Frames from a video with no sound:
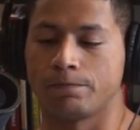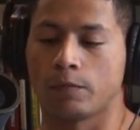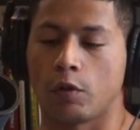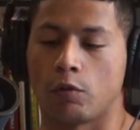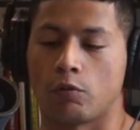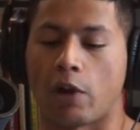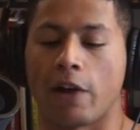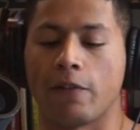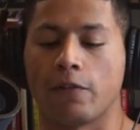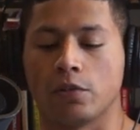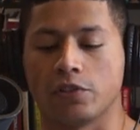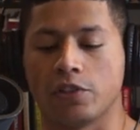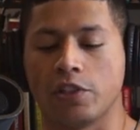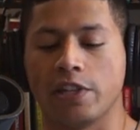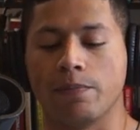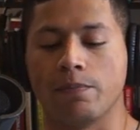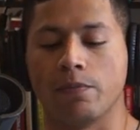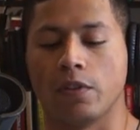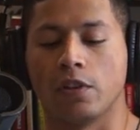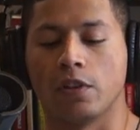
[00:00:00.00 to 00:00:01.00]
rival
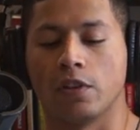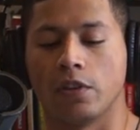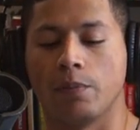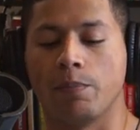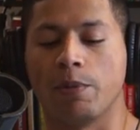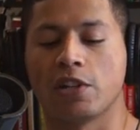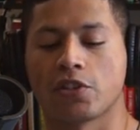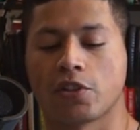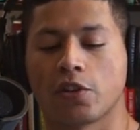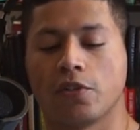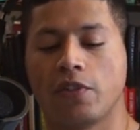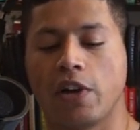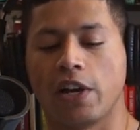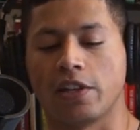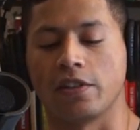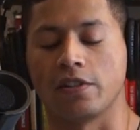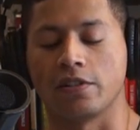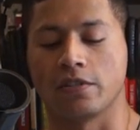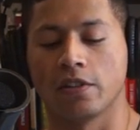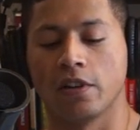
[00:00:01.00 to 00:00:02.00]
team, the Minnesota
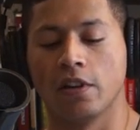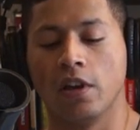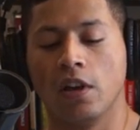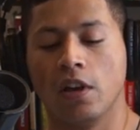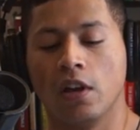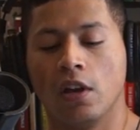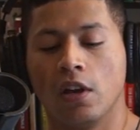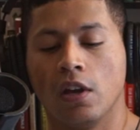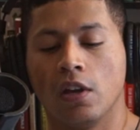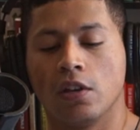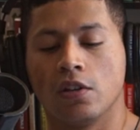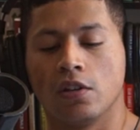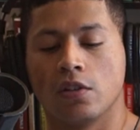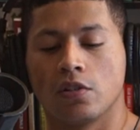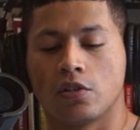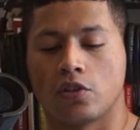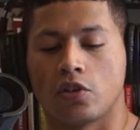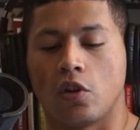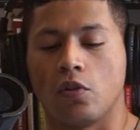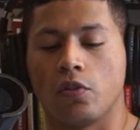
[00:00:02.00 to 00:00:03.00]
Vikings.
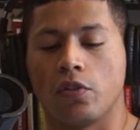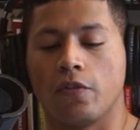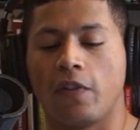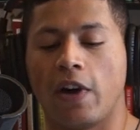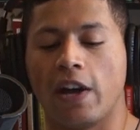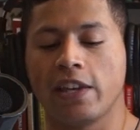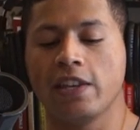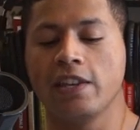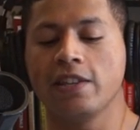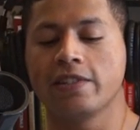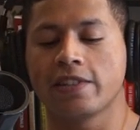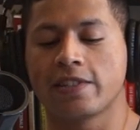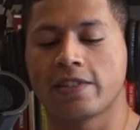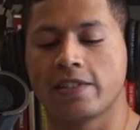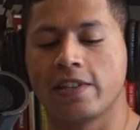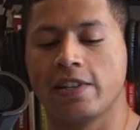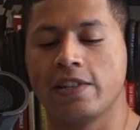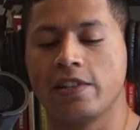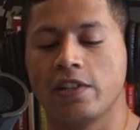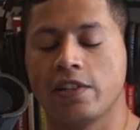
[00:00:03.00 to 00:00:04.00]
So the Vikings
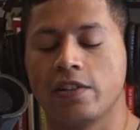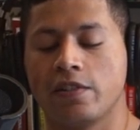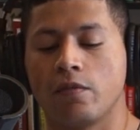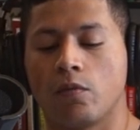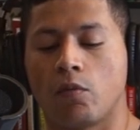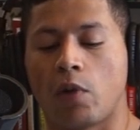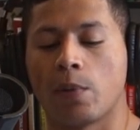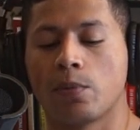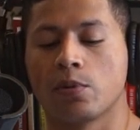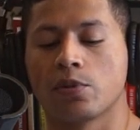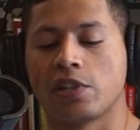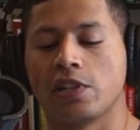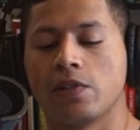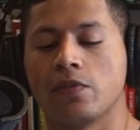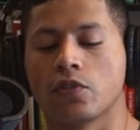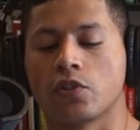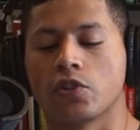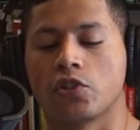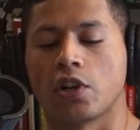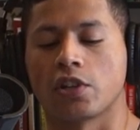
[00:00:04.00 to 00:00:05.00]
extended wide
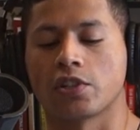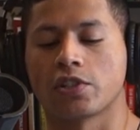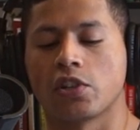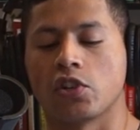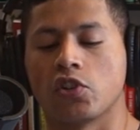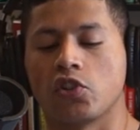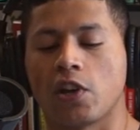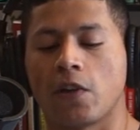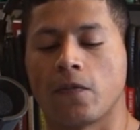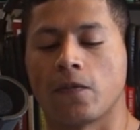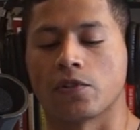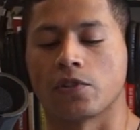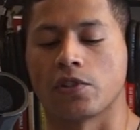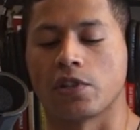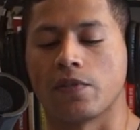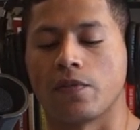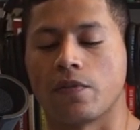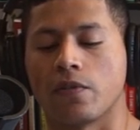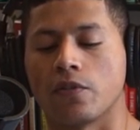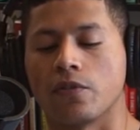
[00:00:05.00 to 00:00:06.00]
receiver Justin
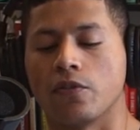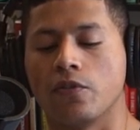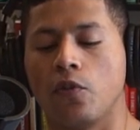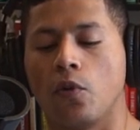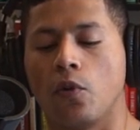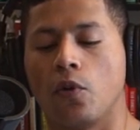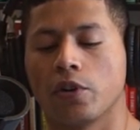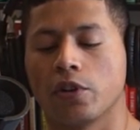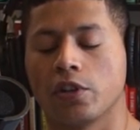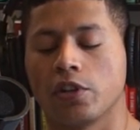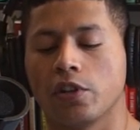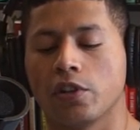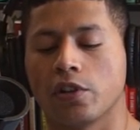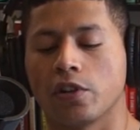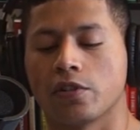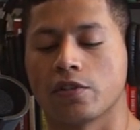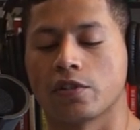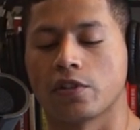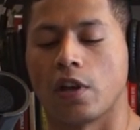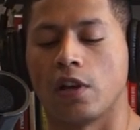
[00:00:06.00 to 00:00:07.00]
Jefferson for 4
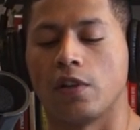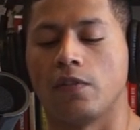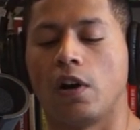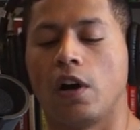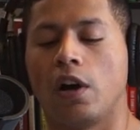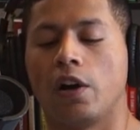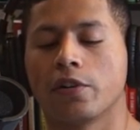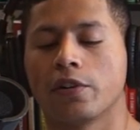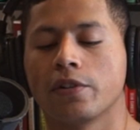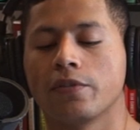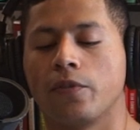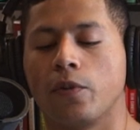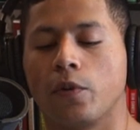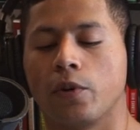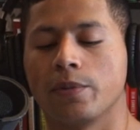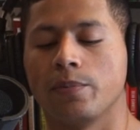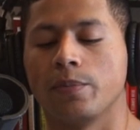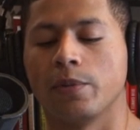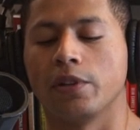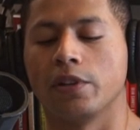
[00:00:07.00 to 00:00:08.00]
years of
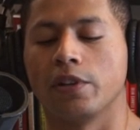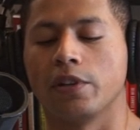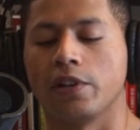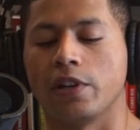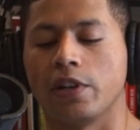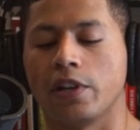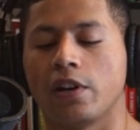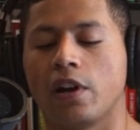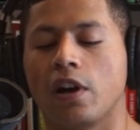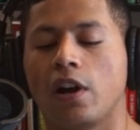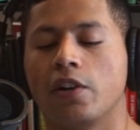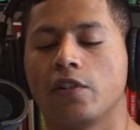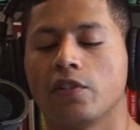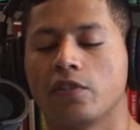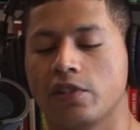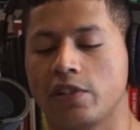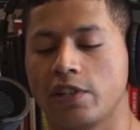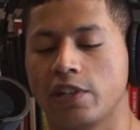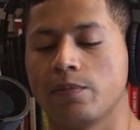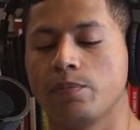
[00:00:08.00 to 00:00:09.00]
$140 million, and
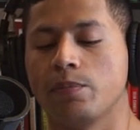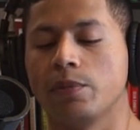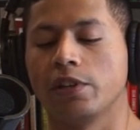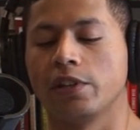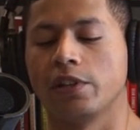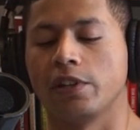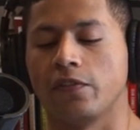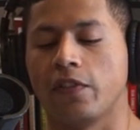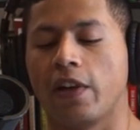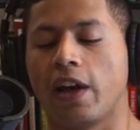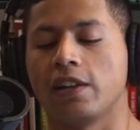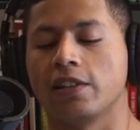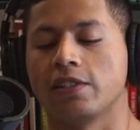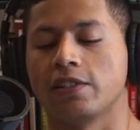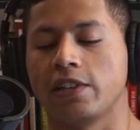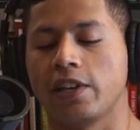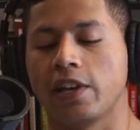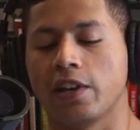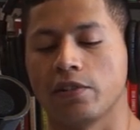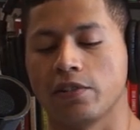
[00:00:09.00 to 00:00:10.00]
$110 million of that is
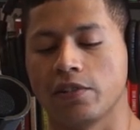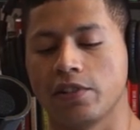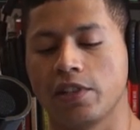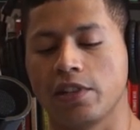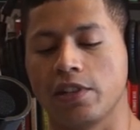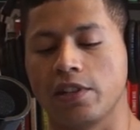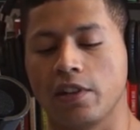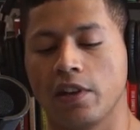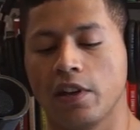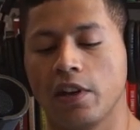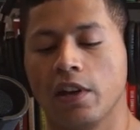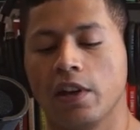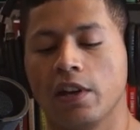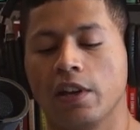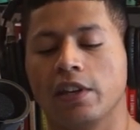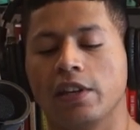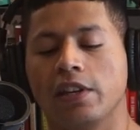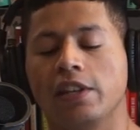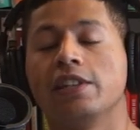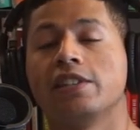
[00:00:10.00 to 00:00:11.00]
guaranteed.
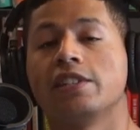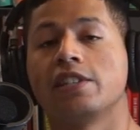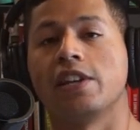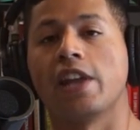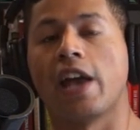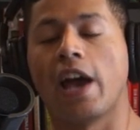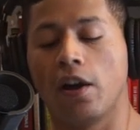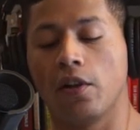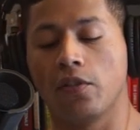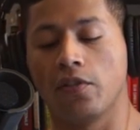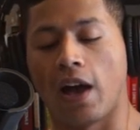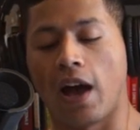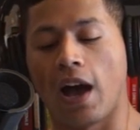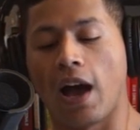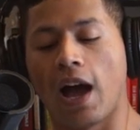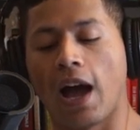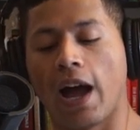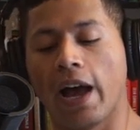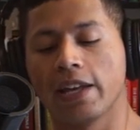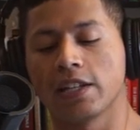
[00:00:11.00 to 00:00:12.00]
He is now the
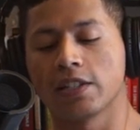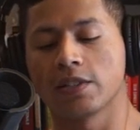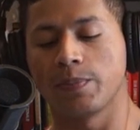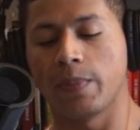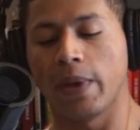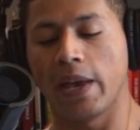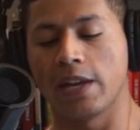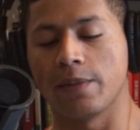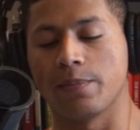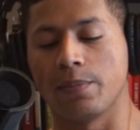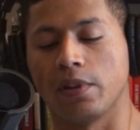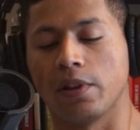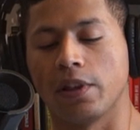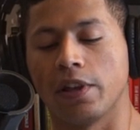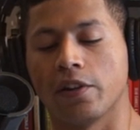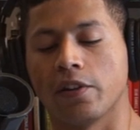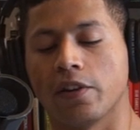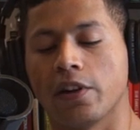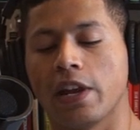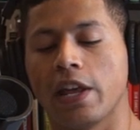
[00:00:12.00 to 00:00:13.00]
highest paid
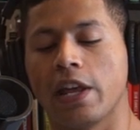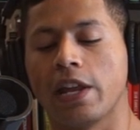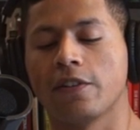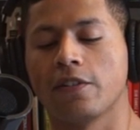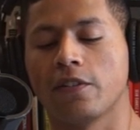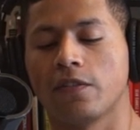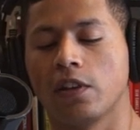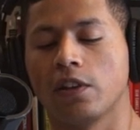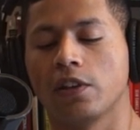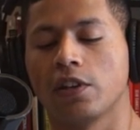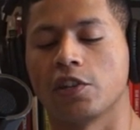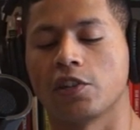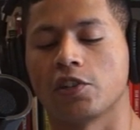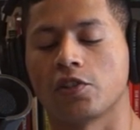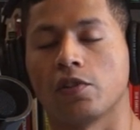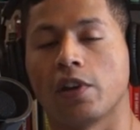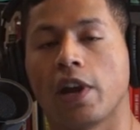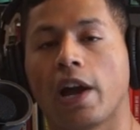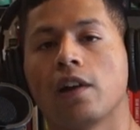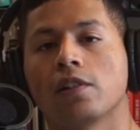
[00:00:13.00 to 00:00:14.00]
player in NFL
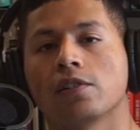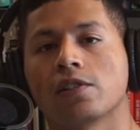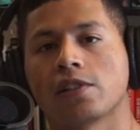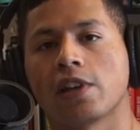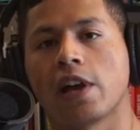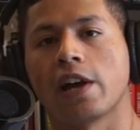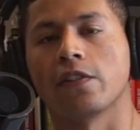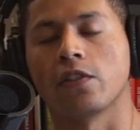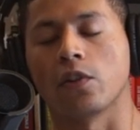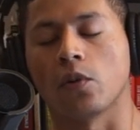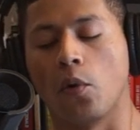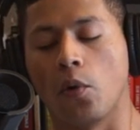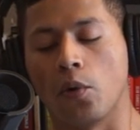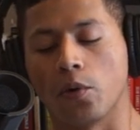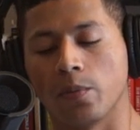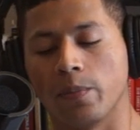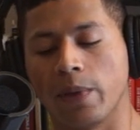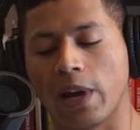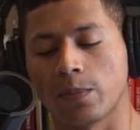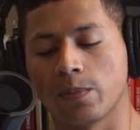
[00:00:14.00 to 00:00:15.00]
history outside of the
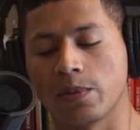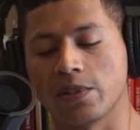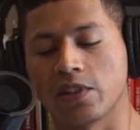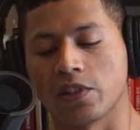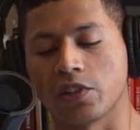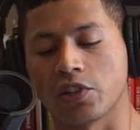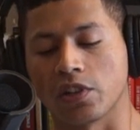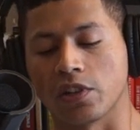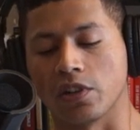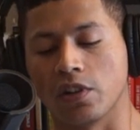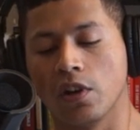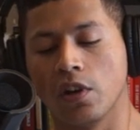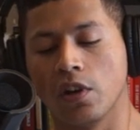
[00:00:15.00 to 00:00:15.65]
quarterback position.